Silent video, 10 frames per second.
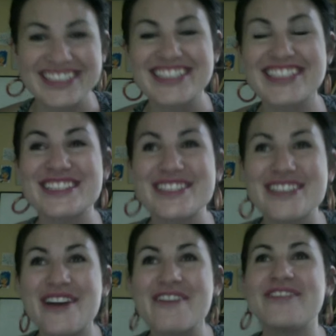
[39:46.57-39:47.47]
She's
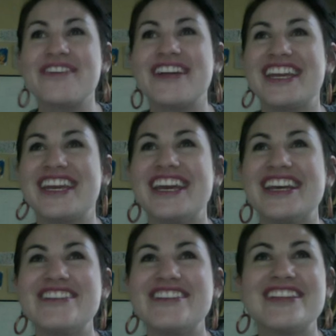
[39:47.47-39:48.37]
so funny.
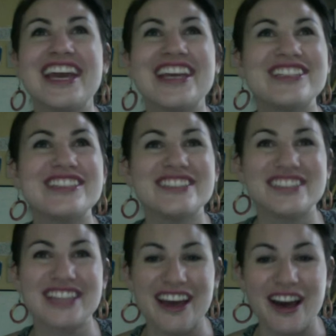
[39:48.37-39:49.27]
So like she's just
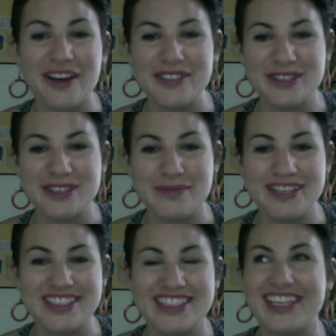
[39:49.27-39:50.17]
like always so
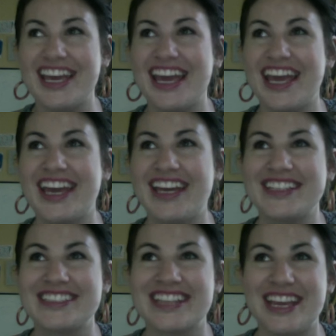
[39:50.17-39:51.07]
pissy,
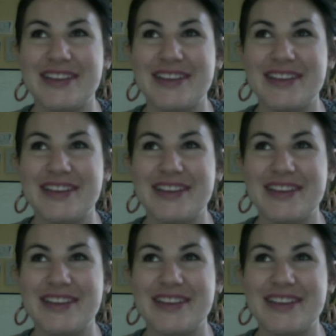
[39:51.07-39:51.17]
and it